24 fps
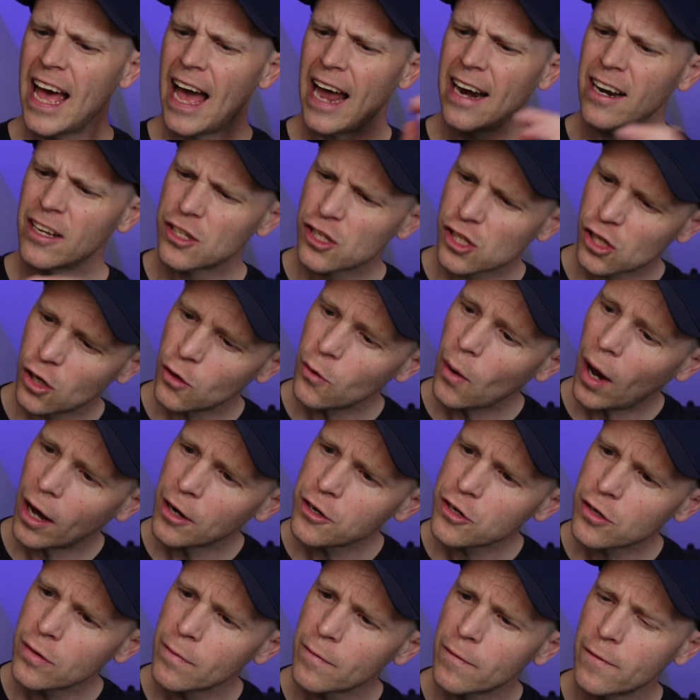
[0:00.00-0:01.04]
And at
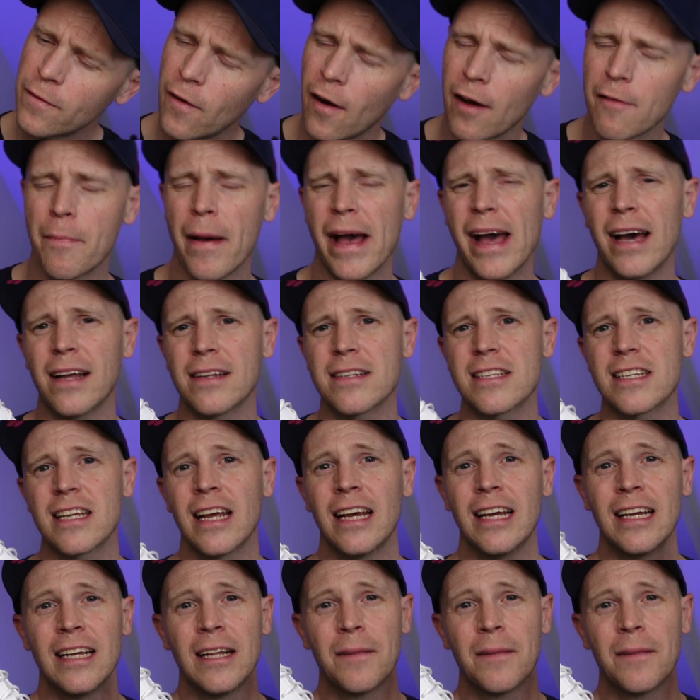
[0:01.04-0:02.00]
£205,